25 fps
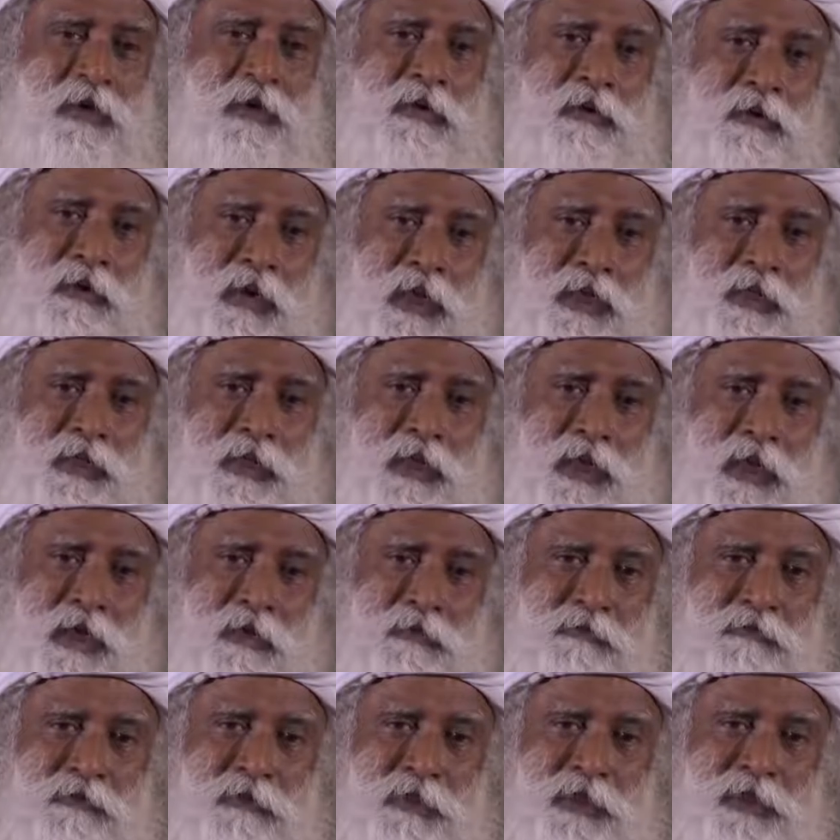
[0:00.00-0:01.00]
Right
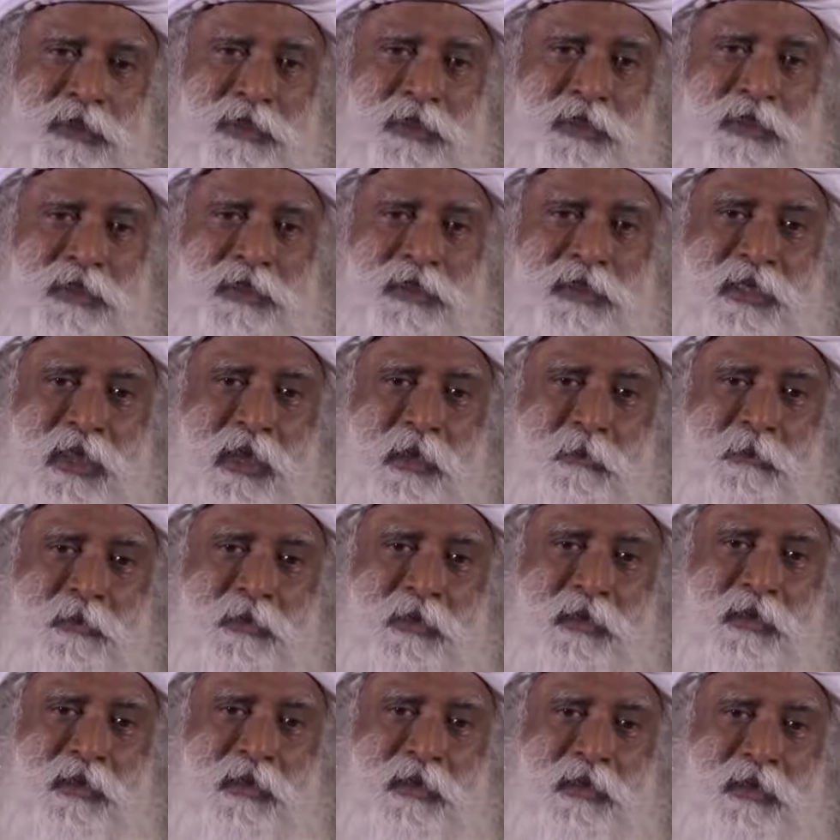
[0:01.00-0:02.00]
now, misery is
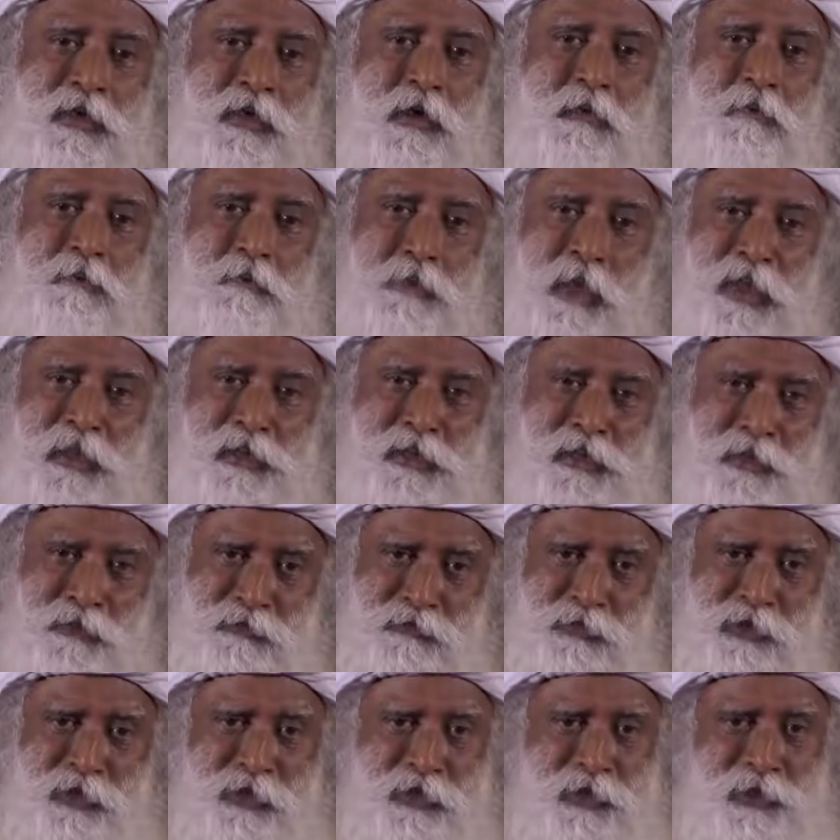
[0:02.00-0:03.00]
happening
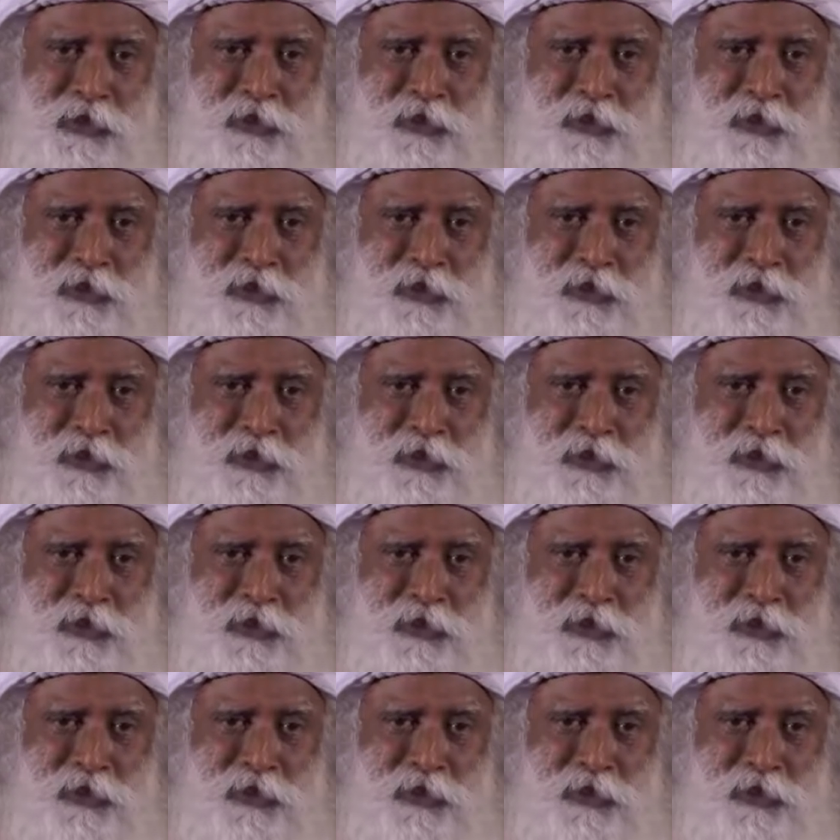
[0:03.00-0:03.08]
compulsively,